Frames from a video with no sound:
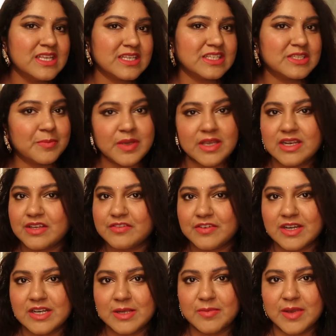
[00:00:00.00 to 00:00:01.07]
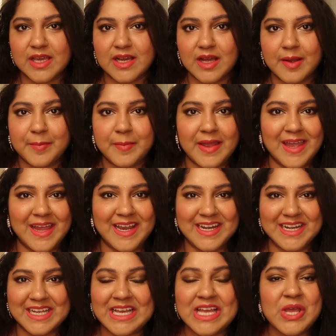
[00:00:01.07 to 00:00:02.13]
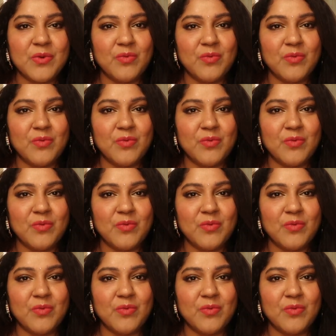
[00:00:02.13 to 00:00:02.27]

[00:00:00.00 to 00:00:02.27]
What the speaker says: Such a beginner friendly makeup and